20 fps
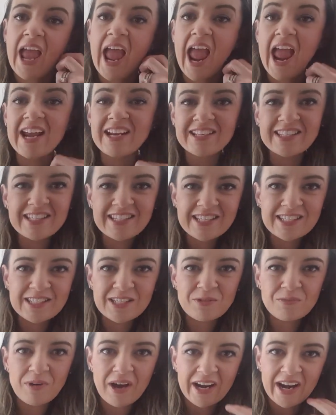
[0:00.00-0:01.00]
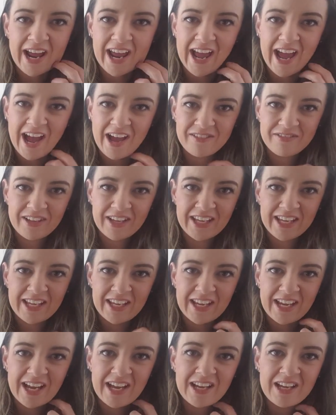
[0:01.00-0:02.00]
And this is the one I have
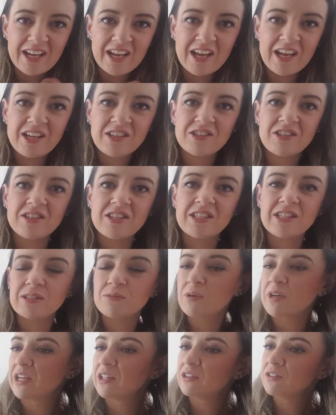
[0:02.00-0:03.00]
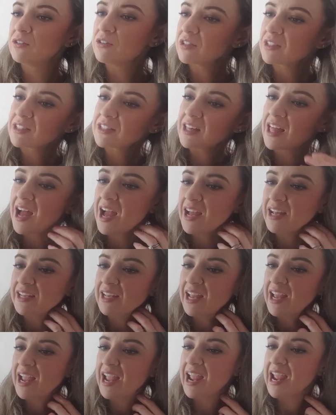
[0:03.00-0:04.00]
here. So this is what it looks like.
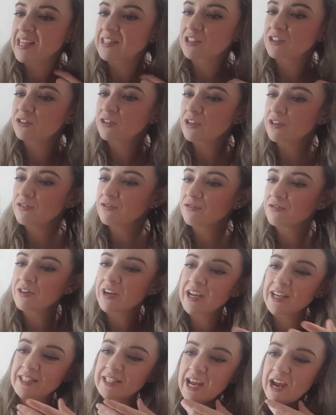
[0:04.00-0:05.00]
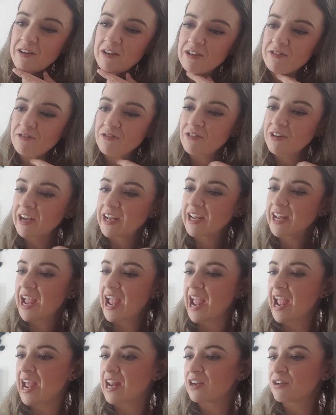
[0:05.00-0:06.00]
It's gluten-free, dairy-free,
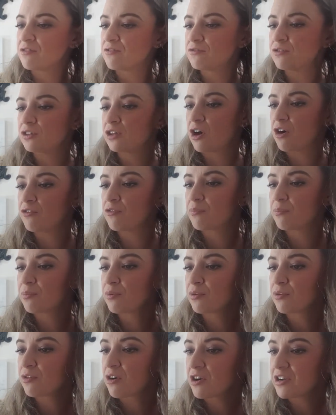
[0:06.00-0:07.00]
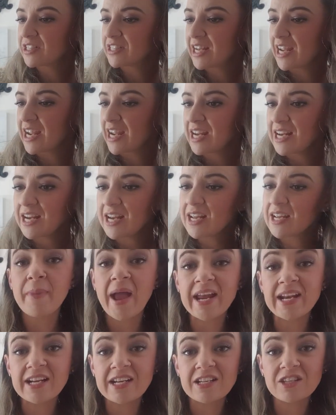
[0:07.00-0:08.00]
and full of protein.
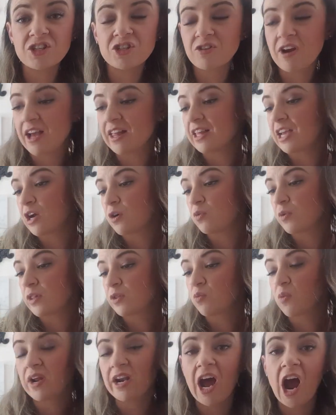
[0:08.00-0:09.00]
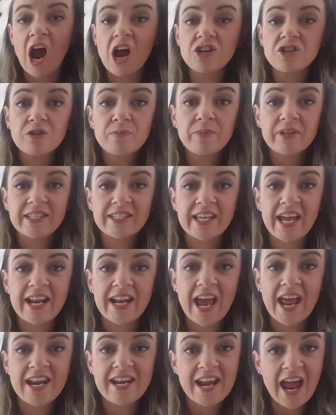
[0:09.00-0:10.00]
Made in Australia with
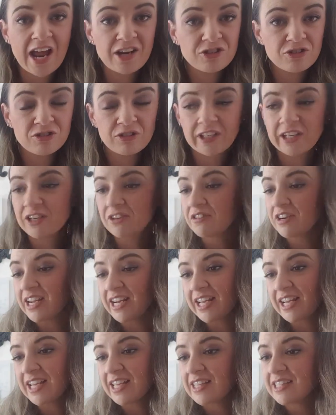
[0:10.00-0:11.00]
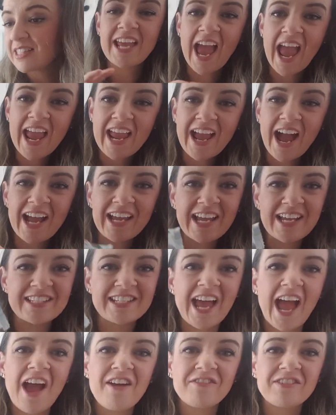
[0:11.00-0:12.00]
100% natural ingredients. Yay, I get
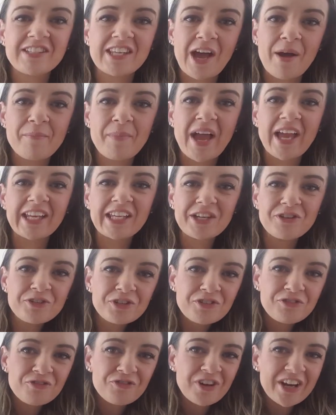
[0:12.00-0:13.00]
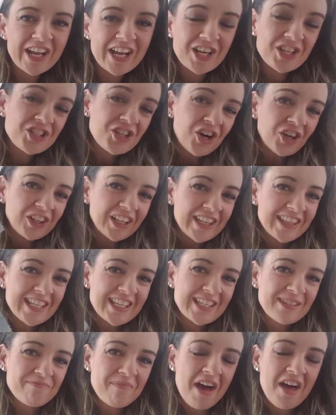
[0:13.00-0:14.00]
to have some guilt-free chocolate
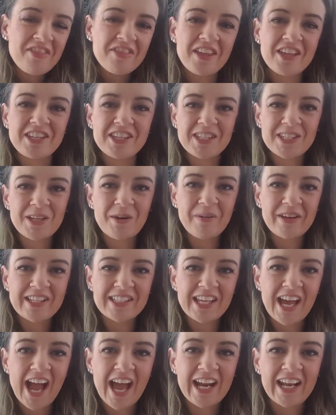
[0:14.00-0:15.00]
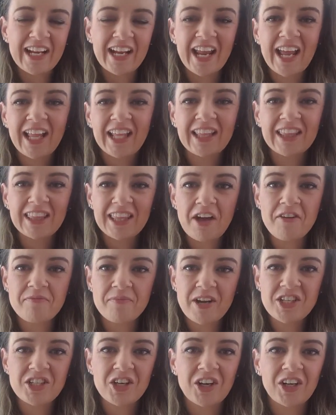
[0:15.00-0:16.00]
this month. So excited. Love
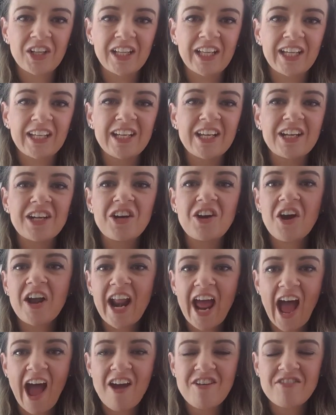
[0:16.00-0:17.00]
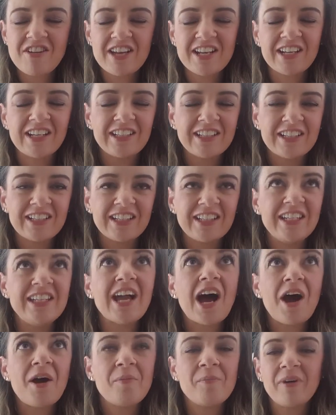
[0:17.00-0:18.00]
my chocolate. Gotta have it.
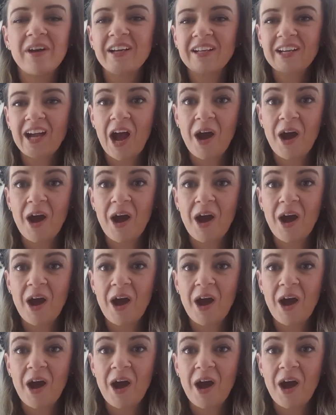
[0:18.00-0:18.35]
Yum.